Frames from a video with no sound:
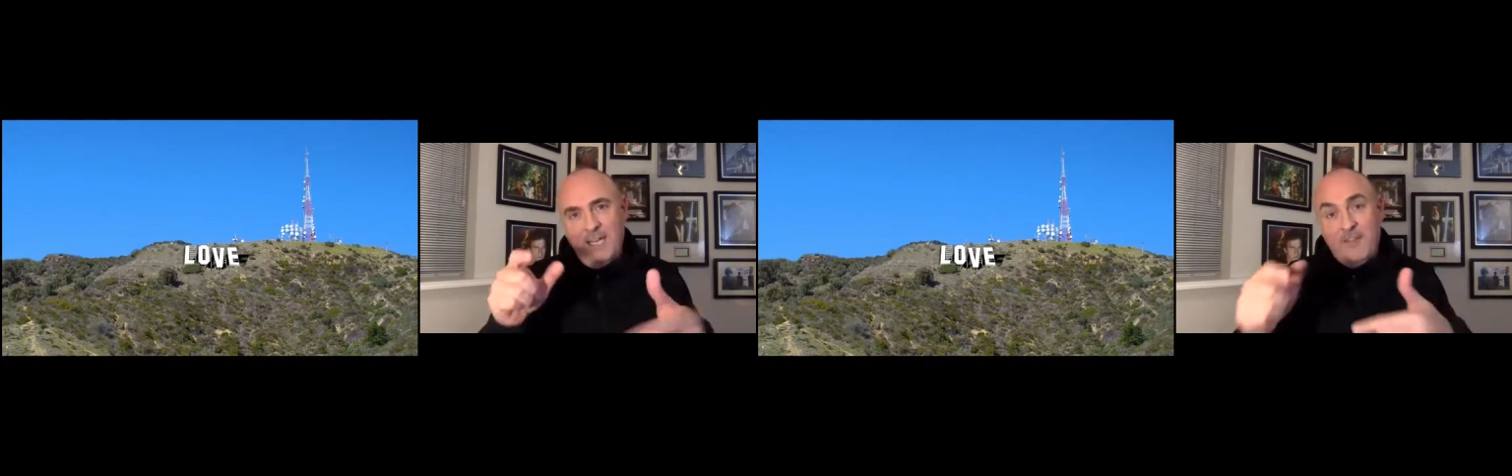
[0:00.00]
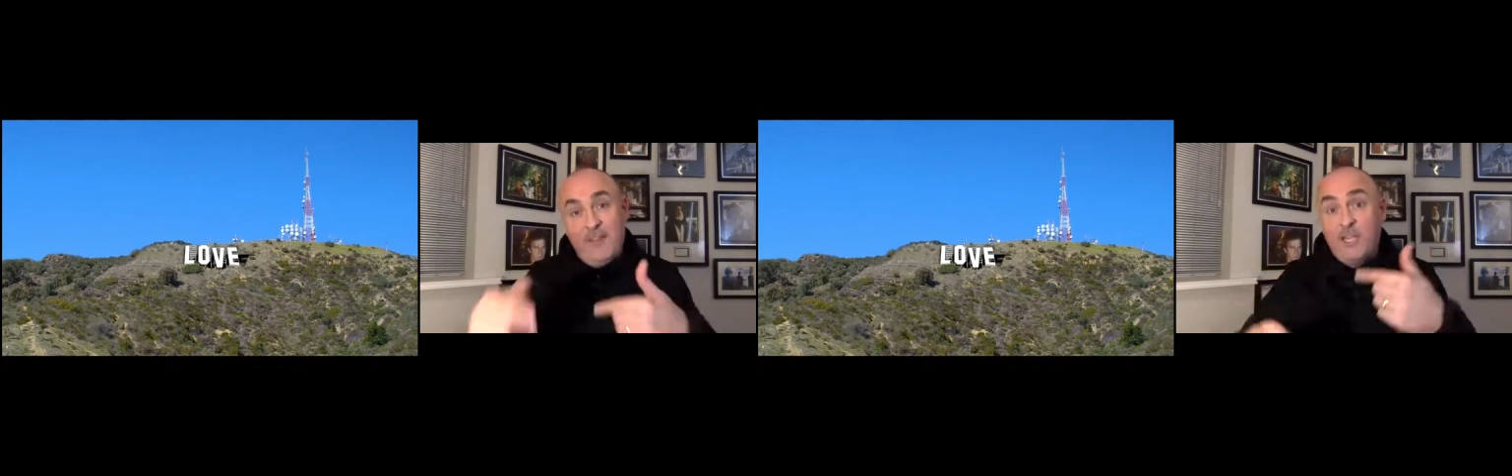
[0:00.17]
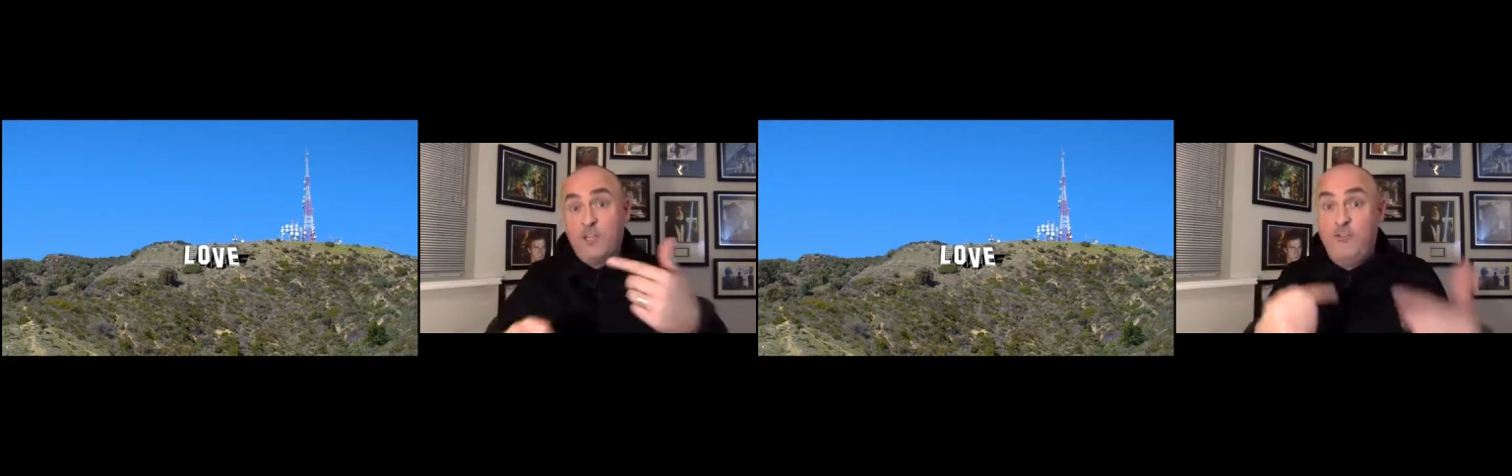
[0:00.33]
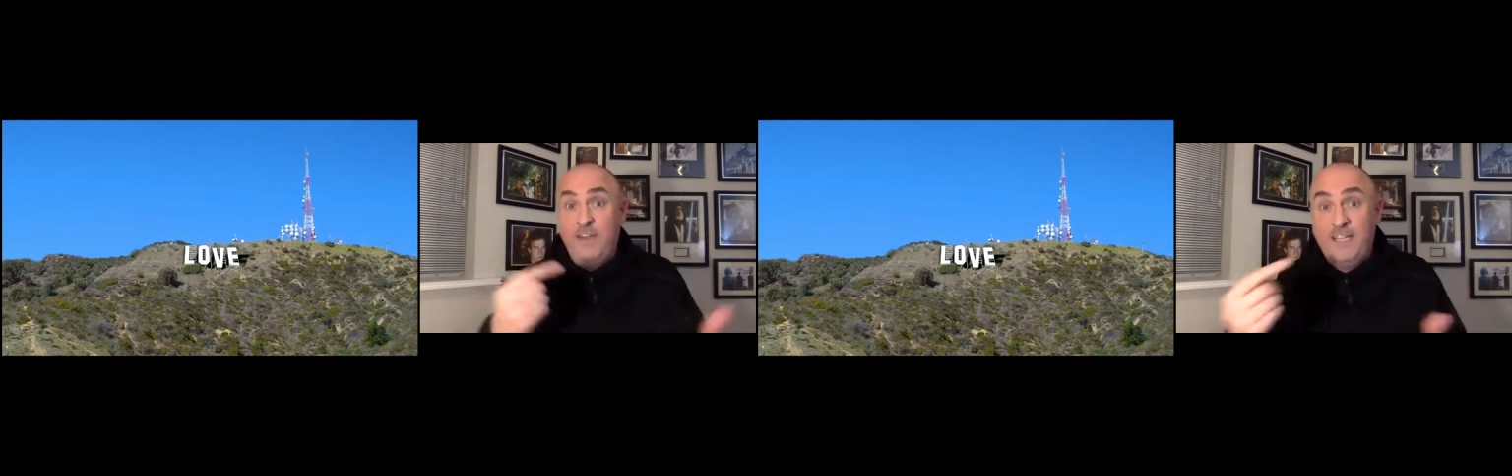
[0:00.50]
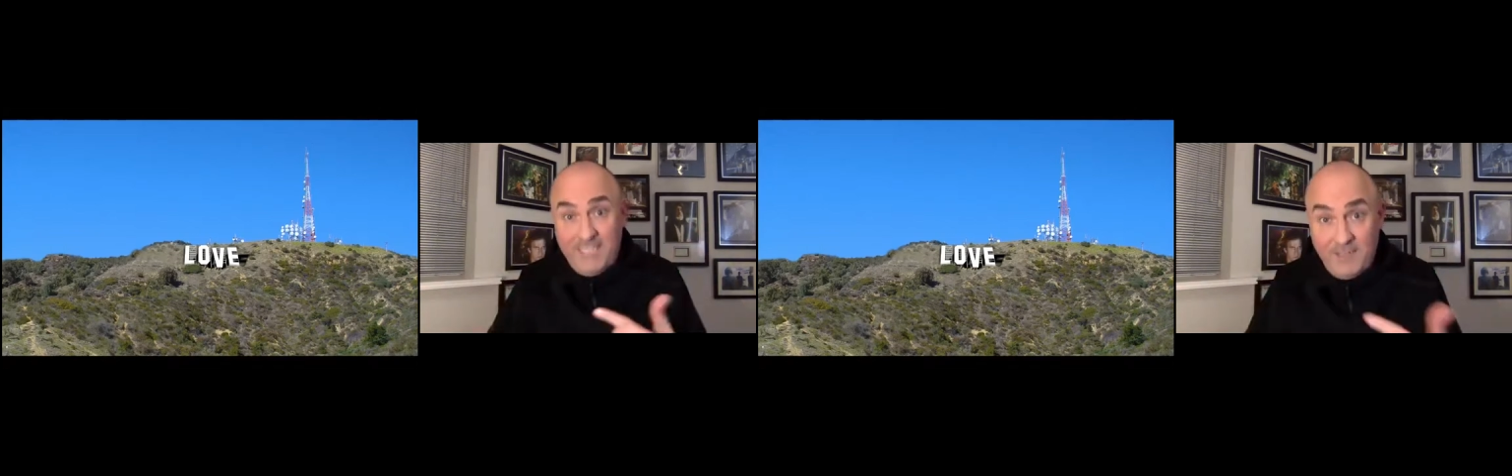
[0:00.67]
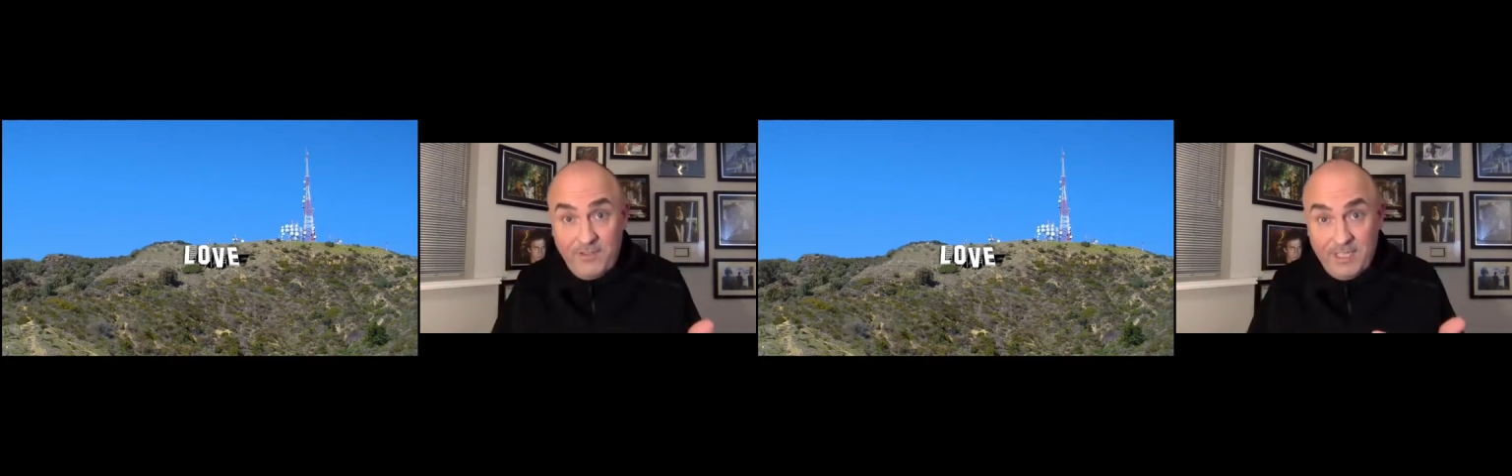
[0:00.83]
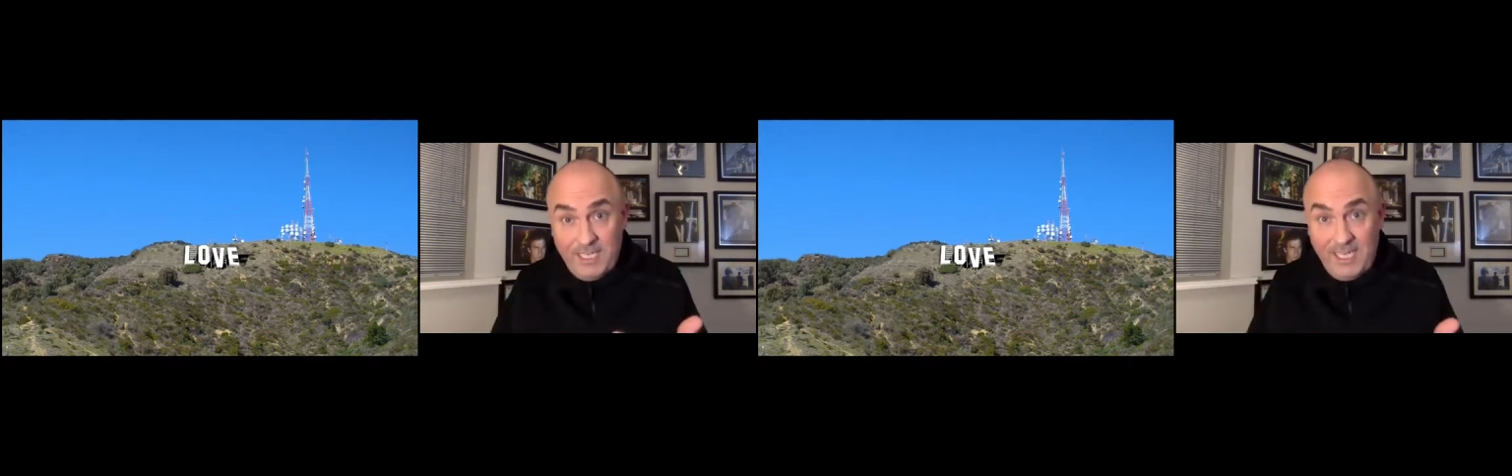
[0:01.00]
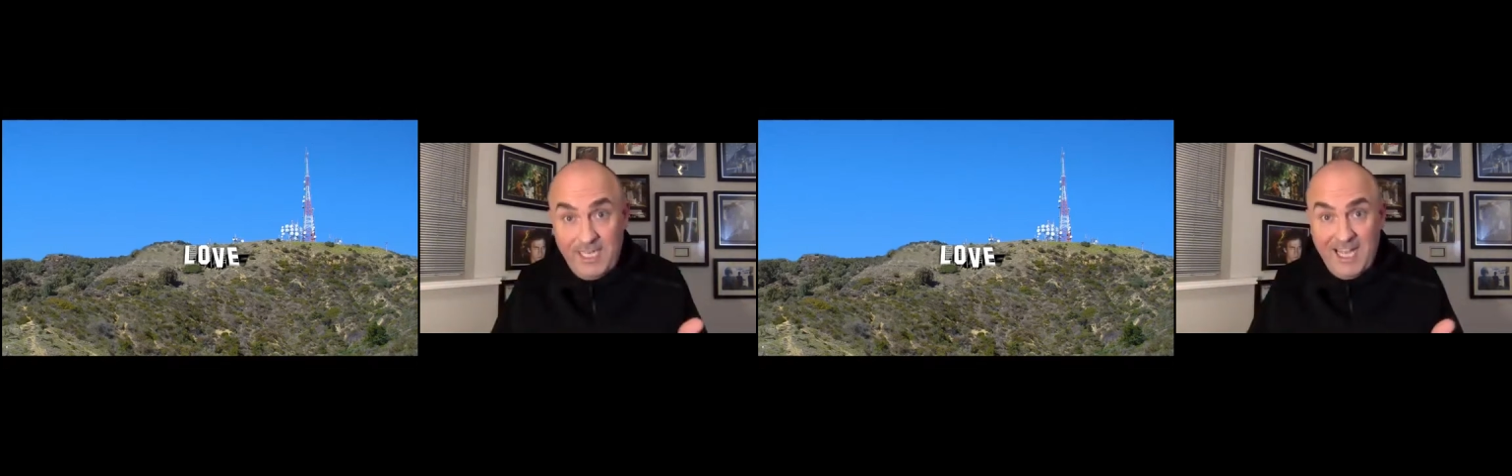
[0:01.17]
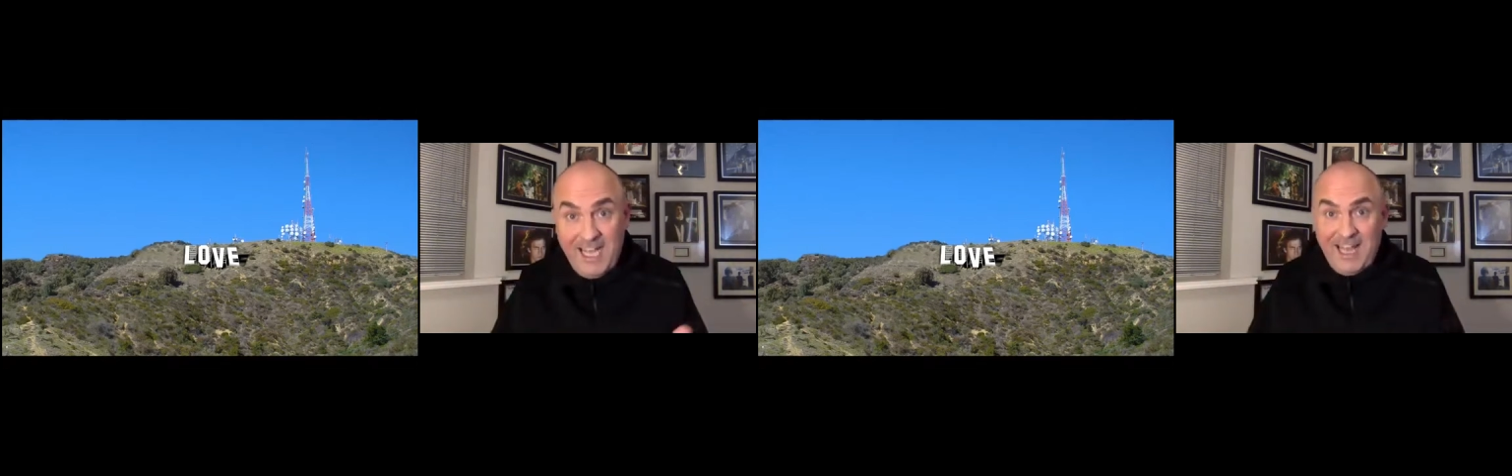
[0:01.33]
that
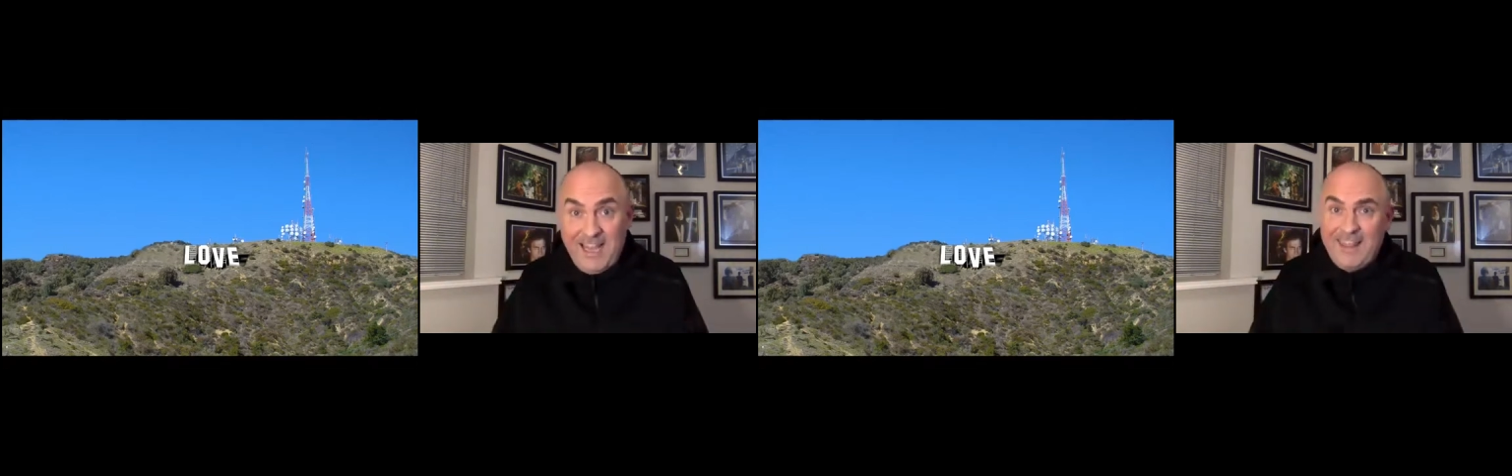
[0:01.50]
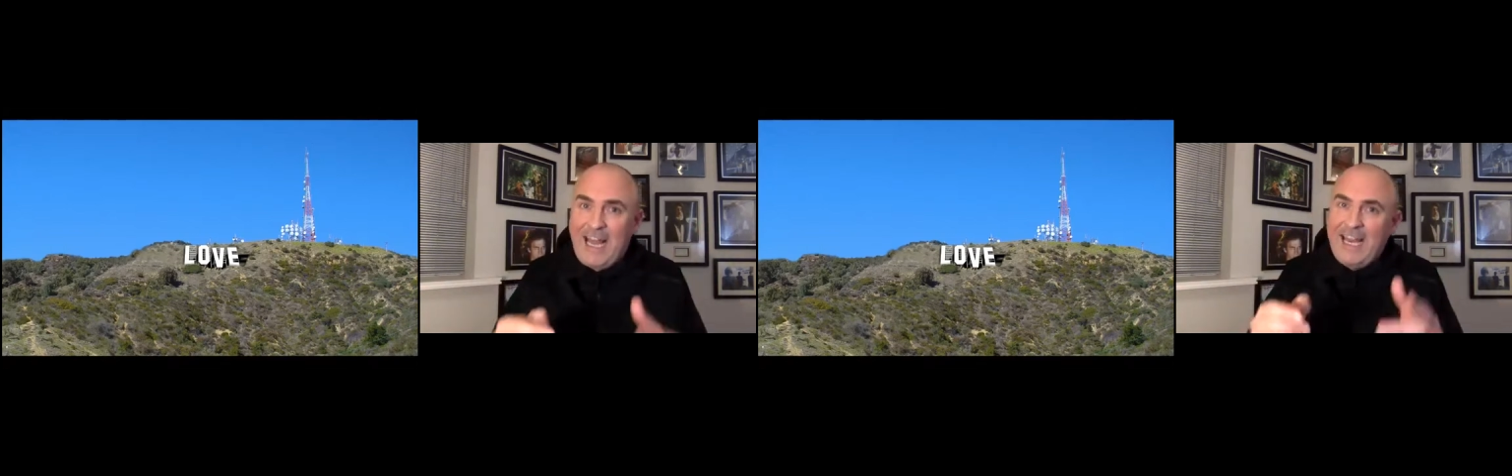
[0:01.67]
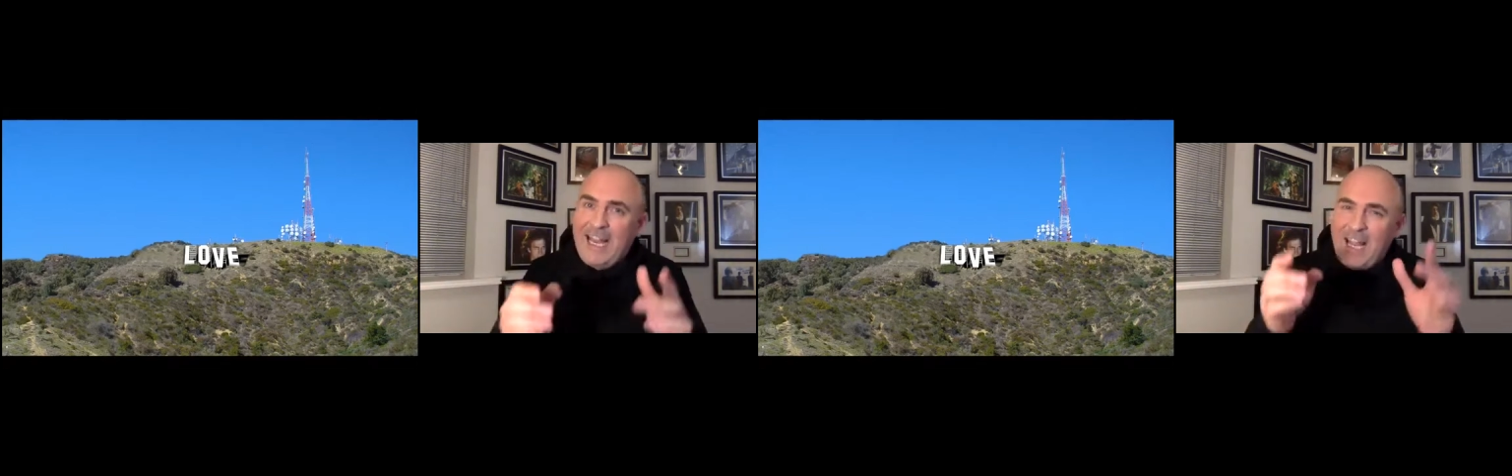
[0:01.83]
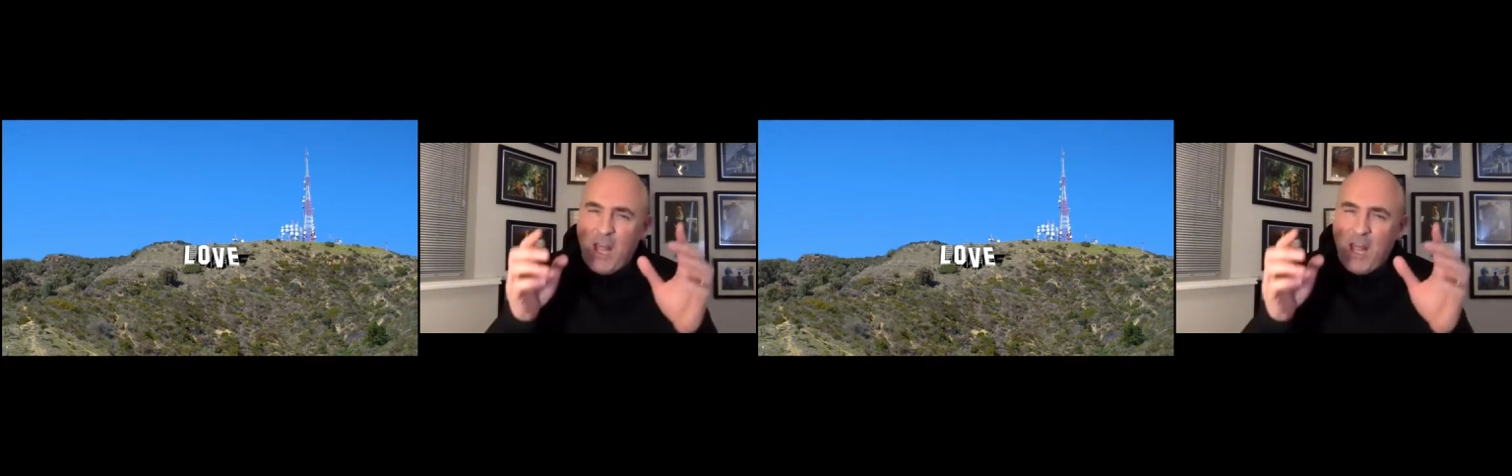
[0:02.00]
creativity, that,